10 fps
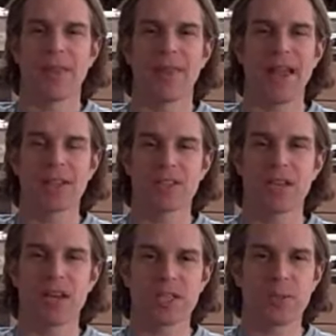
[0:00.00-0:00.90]
that's
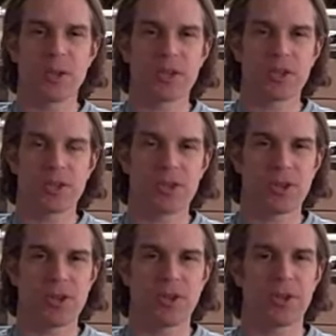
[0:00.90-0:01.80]
not as big a
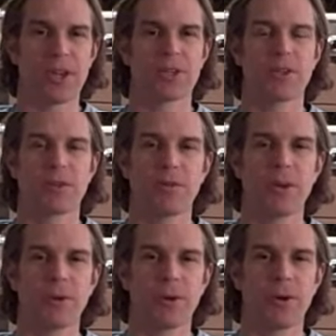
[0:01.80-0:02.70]
concern as a
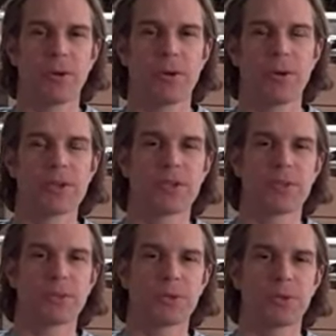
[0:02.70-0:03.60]
three-year-old who has a
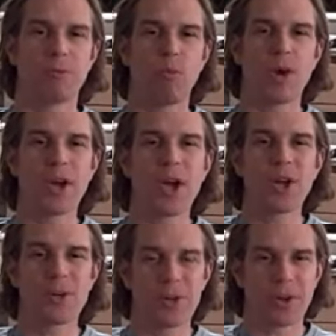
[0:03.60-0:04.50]
temperature of
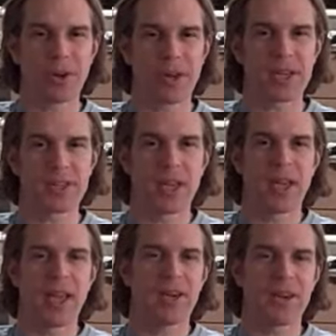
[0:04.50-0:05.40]
100 degrees
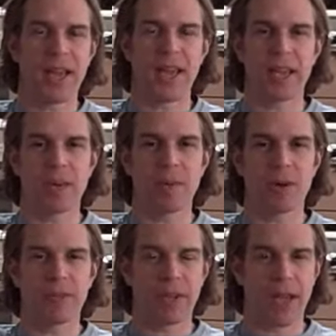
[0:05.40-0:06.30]
and you can't get him
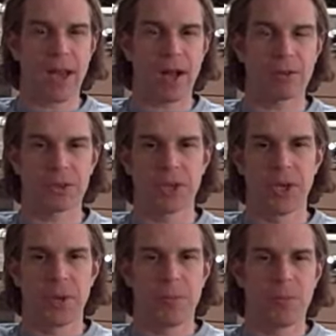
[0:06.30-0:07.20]
off the couch
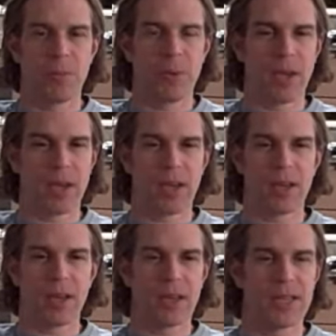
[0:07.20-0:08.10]
and uh,
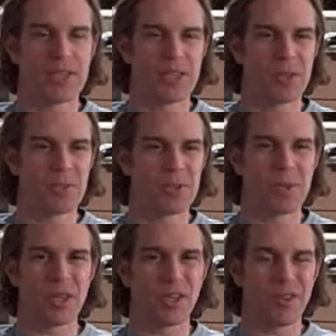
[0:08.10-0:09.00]
he seems to
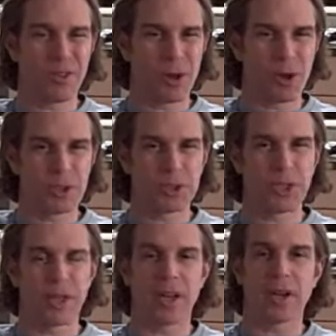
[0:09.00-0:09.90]
be
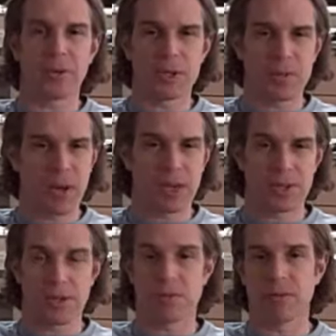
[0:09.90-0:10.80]
lethargic and
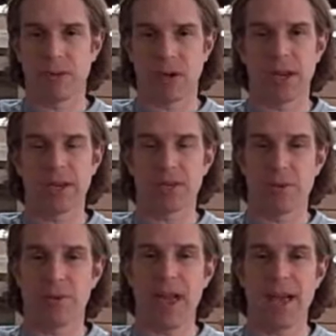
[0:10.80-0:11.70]
unresponsive. All right, so
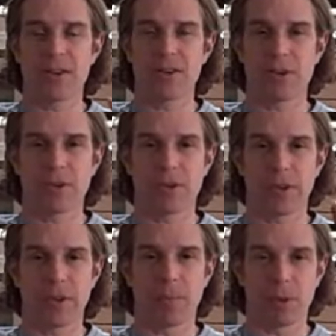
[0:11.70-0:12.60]
that is certainly
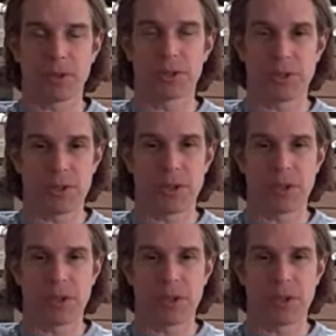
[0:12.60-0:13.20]
an emergency.